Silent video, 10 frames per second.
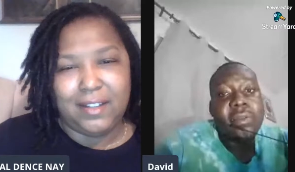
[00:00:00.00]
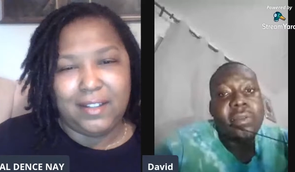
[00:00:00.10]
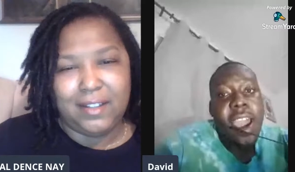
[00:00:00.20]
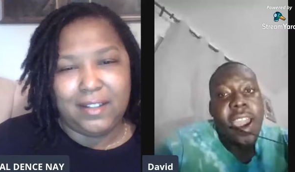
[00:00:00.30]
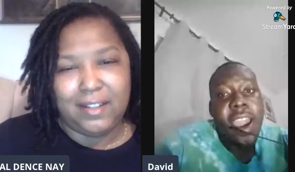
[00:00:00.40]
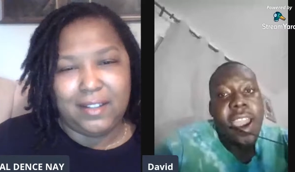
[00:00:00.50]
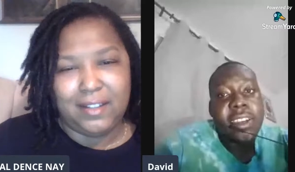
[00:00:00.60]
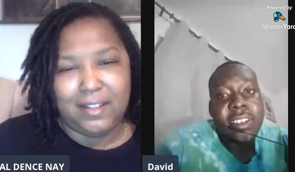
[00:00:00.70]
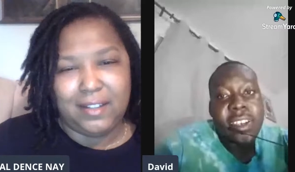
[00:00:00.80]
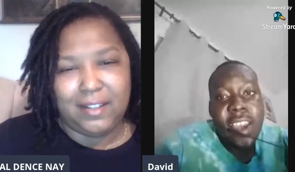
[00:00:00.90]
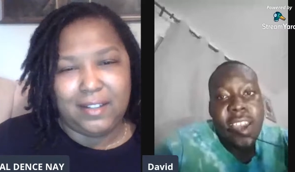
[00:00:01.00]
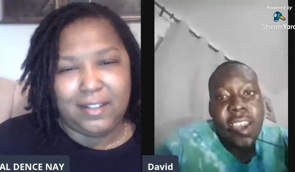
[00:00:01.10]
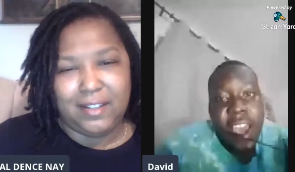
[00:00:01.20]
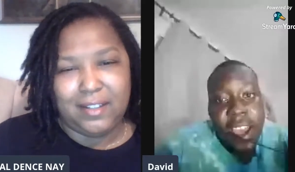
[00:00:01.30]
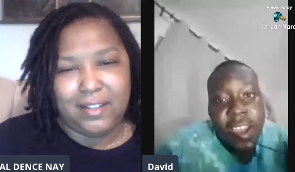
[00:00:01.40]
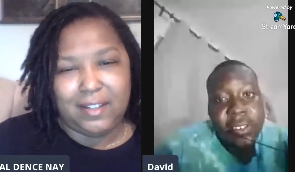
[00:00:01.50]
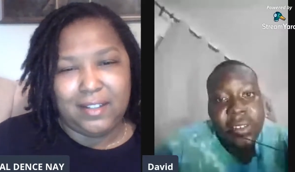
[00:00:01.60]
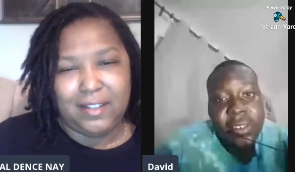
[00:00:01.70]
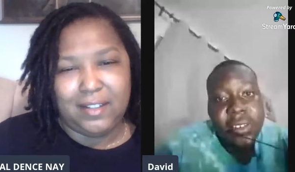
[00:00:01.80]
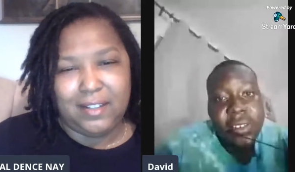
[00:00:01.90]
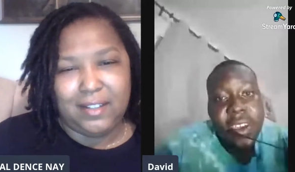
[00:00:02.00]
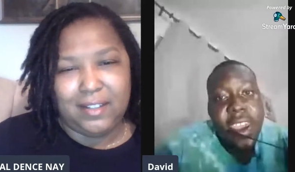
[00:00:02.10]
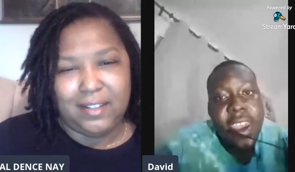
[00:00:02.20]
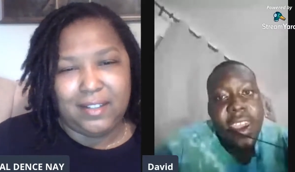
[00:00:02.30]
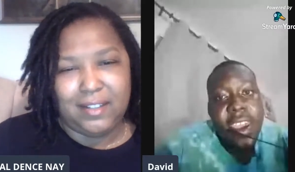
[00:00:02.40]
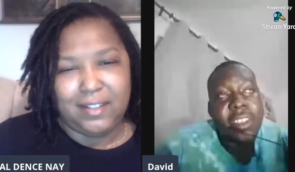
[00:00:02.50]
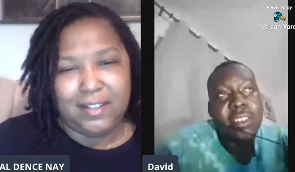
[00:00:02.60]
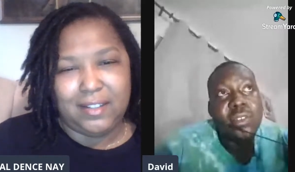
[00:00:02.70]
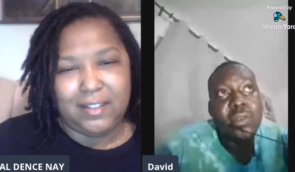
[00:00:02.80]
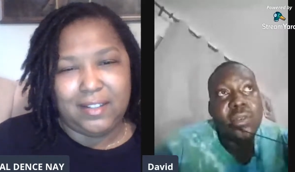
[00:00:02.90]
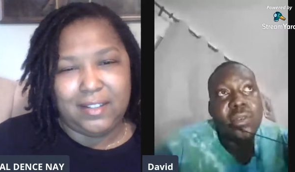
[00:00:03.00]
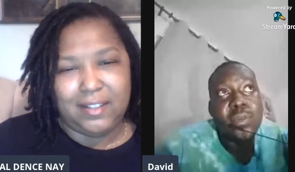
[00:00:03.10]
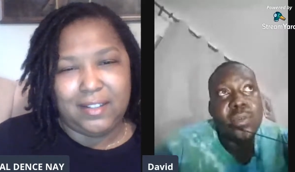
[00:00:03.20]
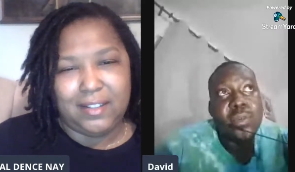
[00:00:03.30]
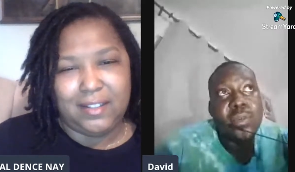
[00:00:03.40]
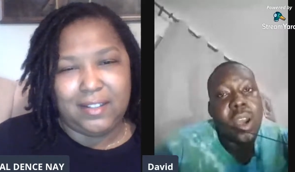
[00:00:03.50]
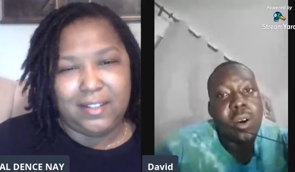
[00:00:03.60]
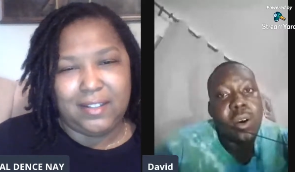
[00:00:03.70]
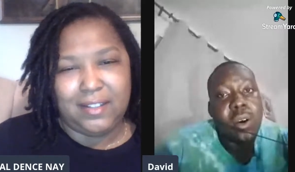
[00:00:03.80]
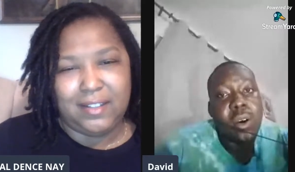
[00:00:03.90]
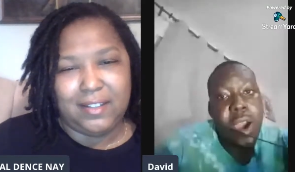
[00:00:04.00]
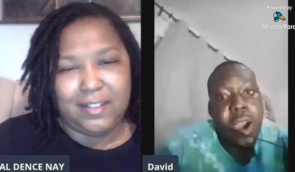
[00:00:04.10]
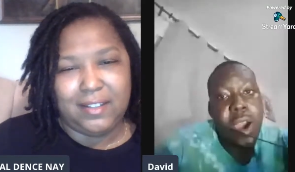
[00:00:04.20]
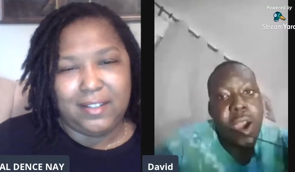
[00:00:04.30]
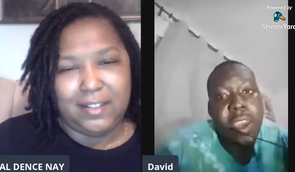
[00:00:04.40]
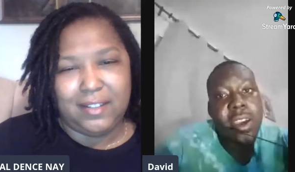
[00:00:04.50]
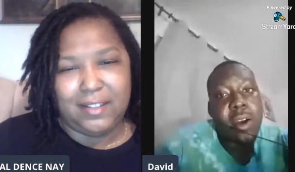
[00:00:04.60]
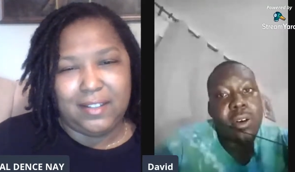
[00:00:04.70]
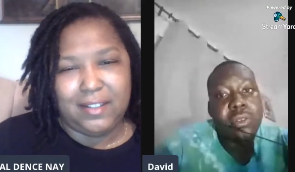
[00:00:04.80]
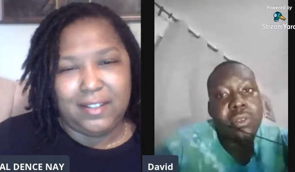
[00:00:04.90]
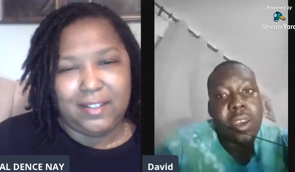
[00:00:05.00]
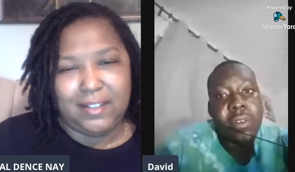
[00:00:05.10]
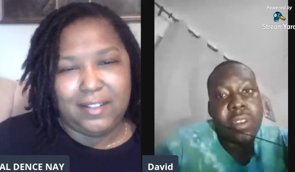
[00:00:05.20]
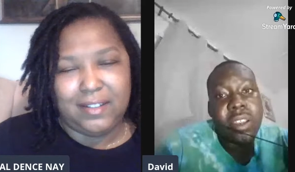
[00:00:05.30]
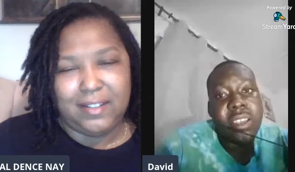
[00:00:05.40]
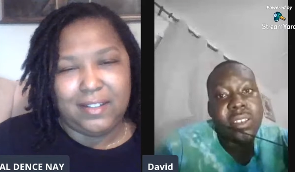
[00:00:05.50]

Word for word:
Speaker 1: uh, ID card, and you'll be able to acquire our driving license